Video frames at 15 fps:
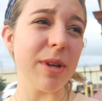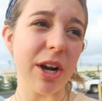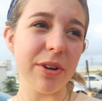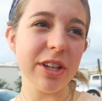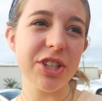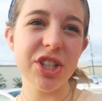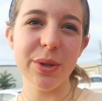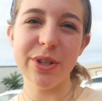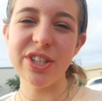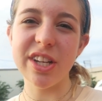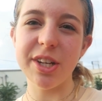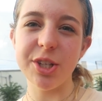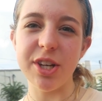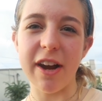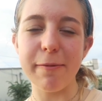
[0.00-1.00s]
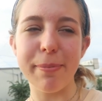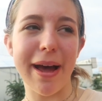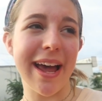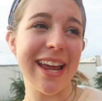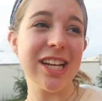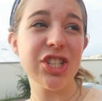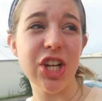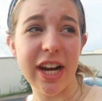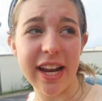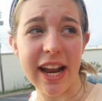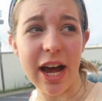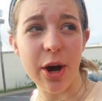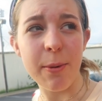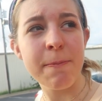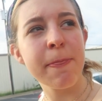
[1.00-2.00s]
I'm not really sure, I'm just gonna drive by it, check it
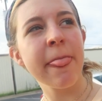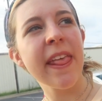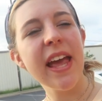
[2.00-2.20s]
out.